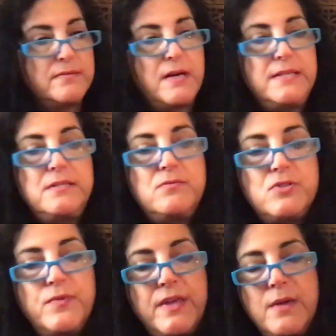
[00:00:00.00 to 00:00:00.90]
I
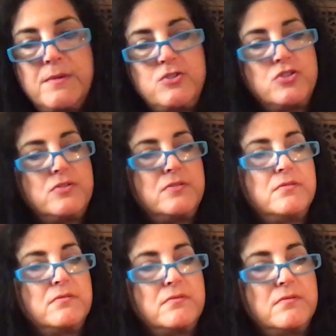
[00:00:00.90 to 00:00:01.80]
don't think I mentioned
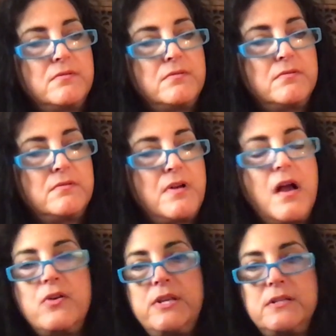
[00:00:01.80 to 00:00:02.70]

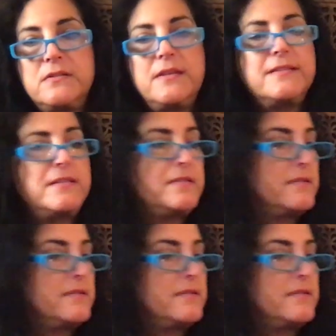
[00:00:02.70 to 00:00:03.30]
Harney, and yes, I did.